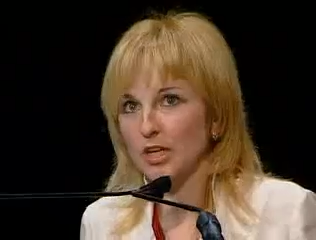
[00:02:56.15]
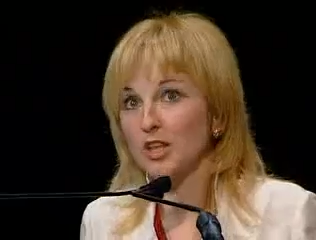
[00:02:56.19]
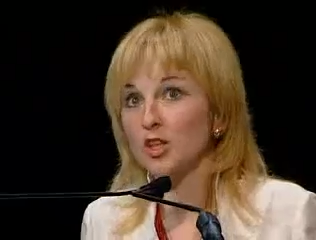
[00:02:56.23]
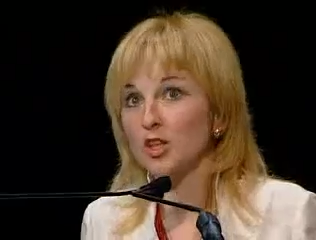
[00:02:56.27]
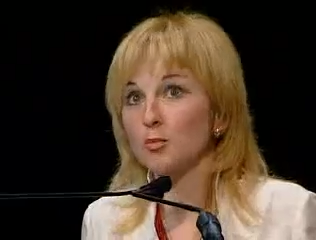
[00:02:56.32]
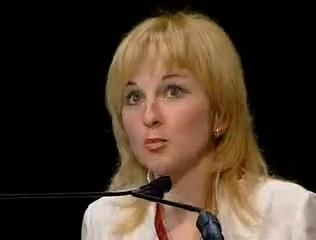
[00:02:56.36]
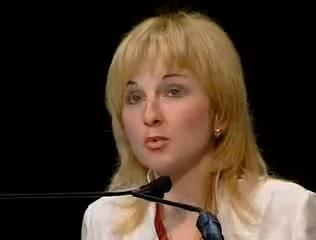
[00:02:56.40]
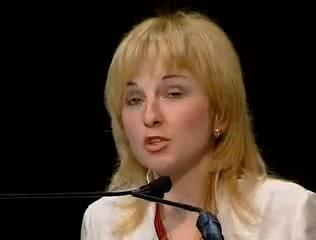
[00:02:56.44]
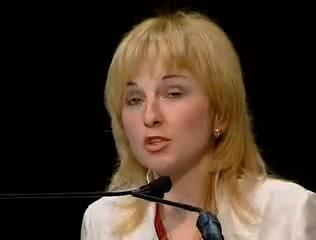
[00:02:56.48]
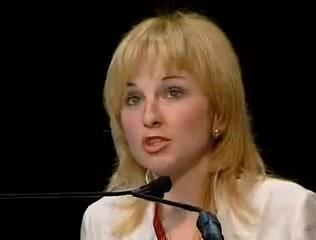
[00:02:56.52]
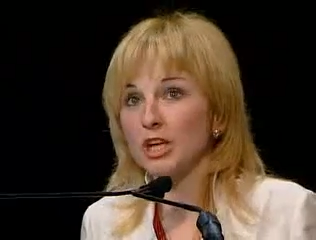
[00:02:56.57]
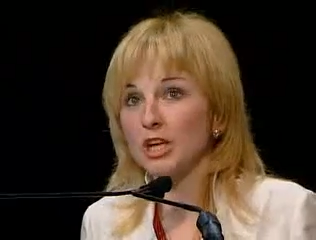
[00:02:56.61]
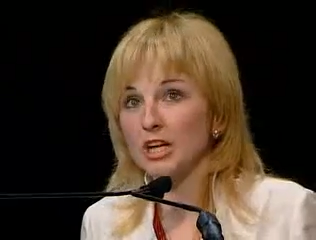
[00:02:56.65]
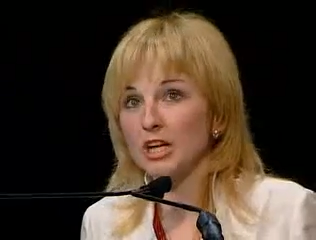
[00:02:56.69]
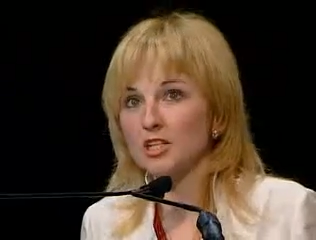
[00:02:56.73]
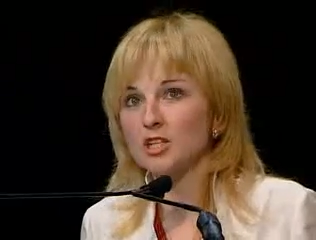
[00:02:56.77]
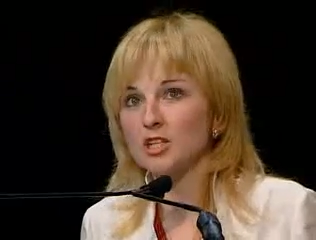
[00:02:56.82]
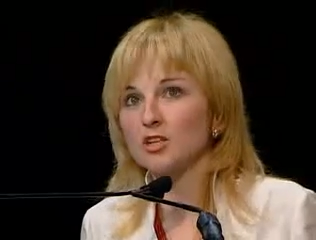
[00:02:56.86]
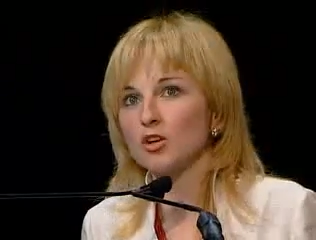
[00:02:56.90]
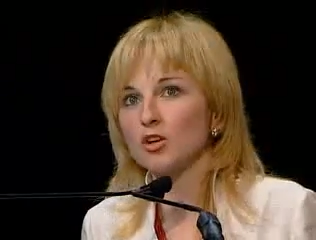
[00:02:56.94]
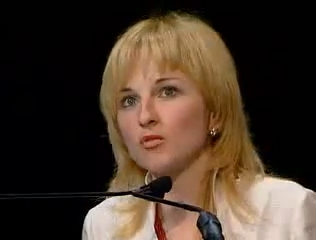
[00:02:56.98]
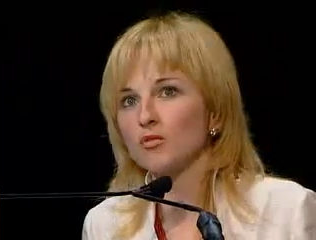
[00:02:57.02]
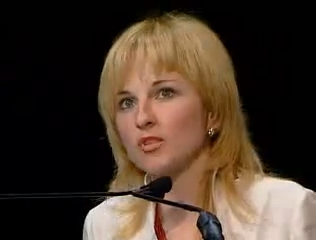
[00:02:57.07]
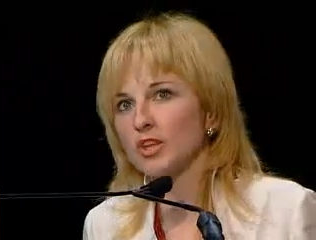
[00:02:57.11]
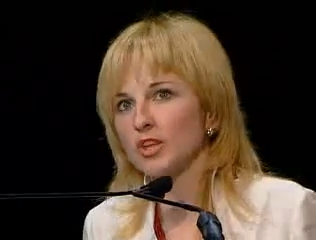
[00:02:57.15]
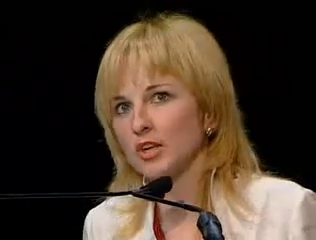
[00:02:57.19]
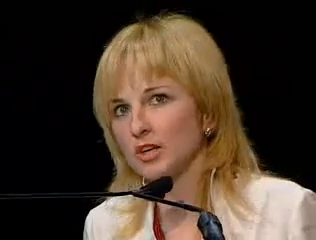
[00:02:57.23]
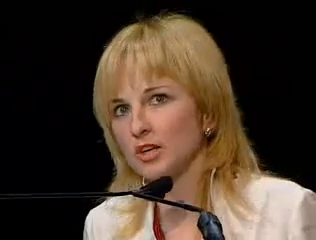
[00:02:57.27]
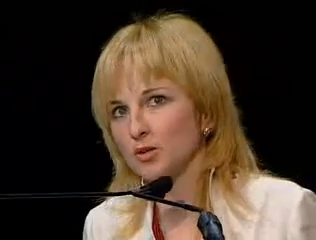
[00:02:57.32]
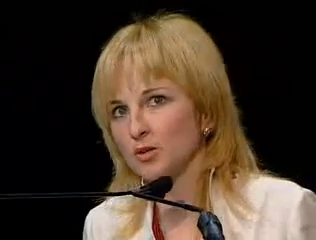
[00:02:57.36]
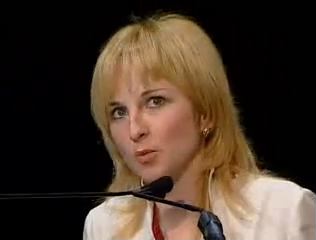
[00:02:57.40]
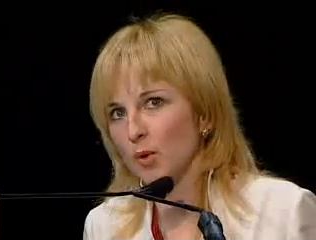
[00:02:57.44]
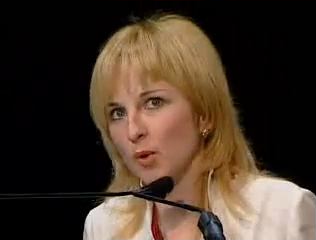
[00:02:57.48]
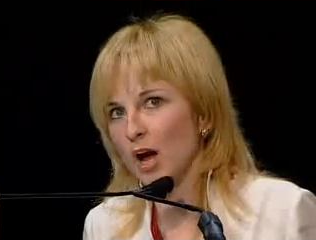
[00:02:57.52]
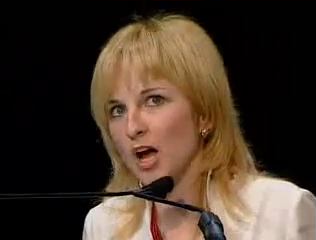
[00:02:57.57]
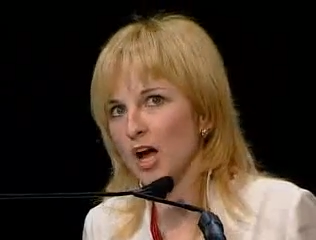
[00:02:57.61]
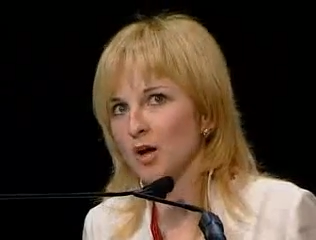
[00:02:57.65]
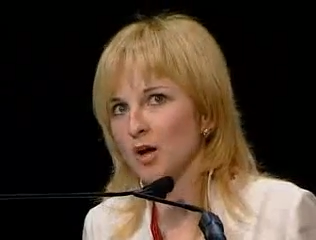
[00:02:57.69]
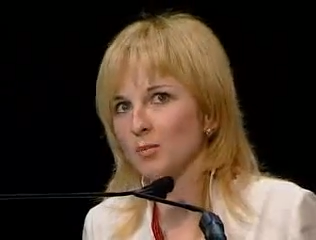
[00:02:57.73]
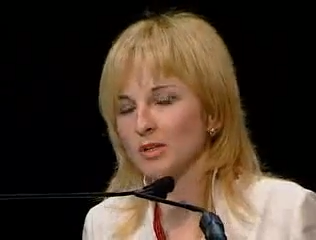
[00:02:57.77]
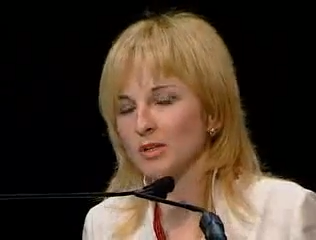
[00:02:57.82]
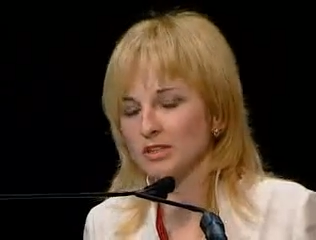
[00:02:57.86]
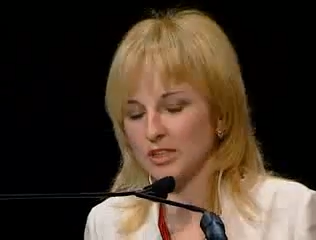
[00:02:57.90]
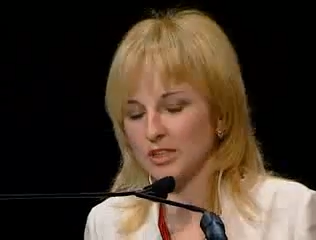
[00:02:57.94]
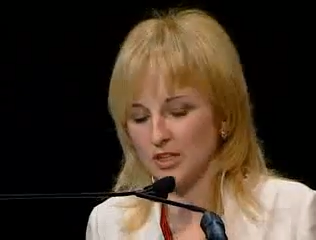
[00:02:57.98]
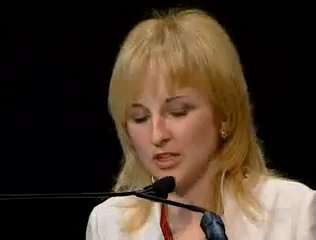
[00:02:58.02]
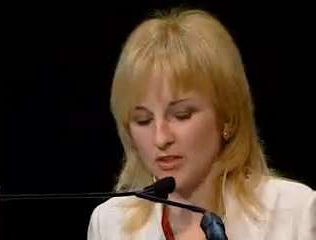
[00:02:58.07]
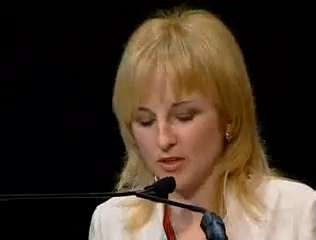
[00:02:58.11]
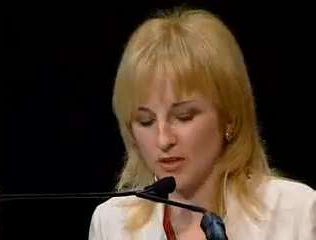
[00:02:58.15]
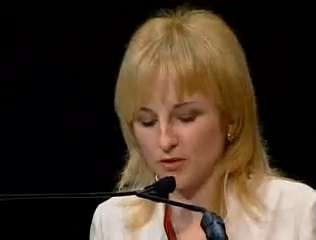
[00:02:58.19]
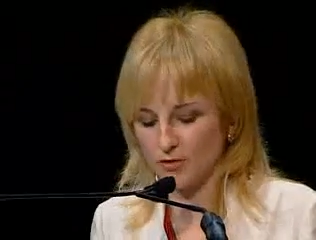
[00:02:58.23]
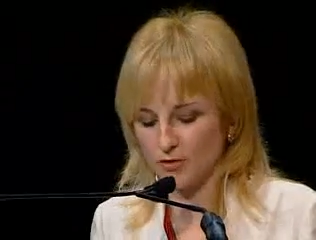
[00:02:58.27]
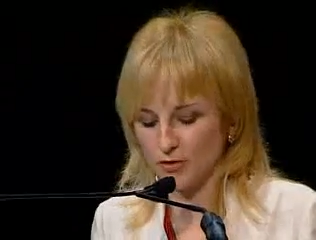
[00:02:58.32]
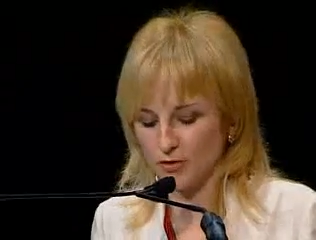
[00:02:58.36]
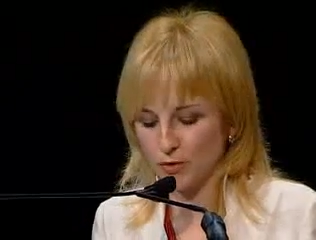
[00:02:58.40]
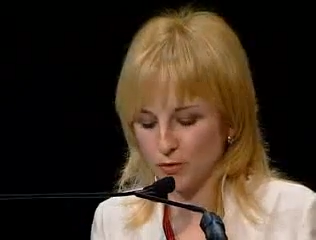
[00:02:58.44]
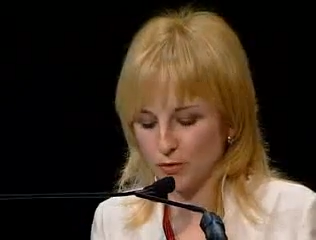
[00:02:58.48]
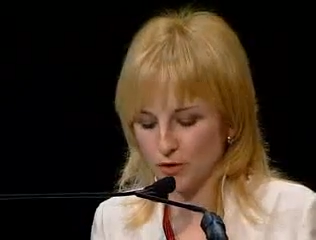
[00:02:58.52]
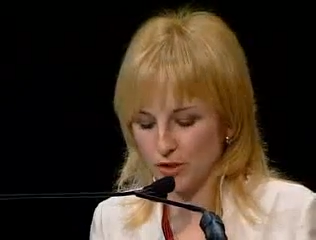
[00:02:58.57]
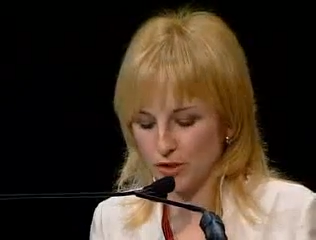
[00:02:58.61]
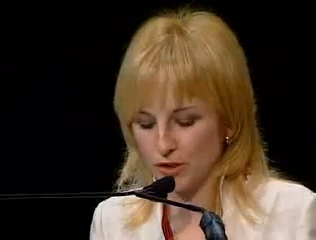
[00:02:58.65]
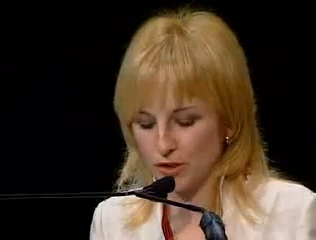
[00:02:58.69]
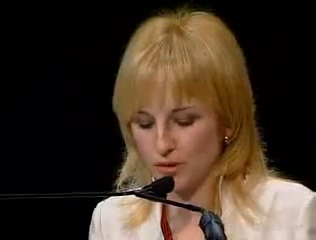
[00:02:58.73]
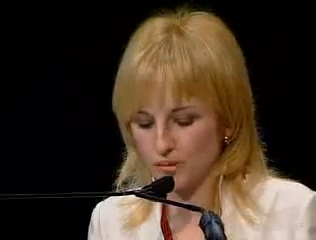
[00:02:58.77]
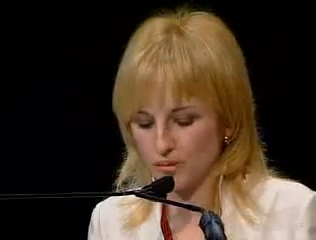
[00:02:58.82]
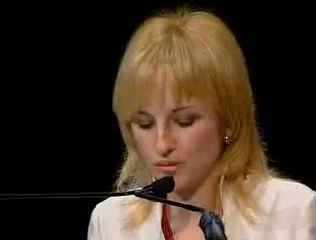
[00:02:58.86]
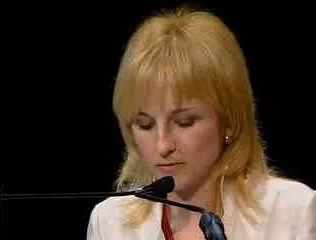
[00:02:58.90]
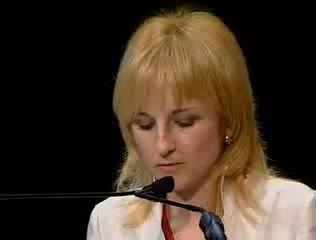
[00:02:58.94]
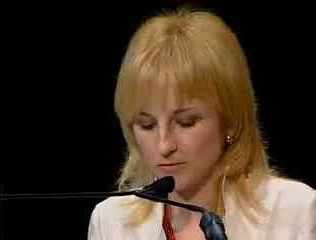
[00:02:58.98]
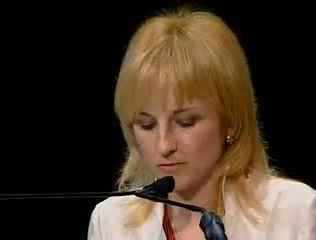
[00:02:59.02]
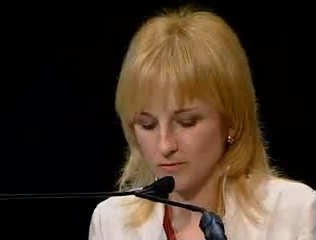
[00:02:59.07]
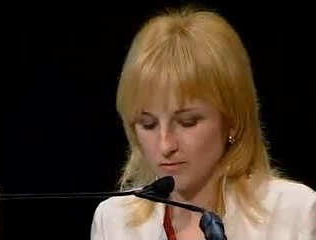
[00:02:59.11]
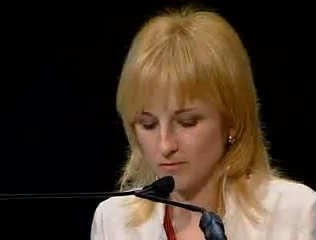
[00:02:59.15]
in the protection of the environment in the future.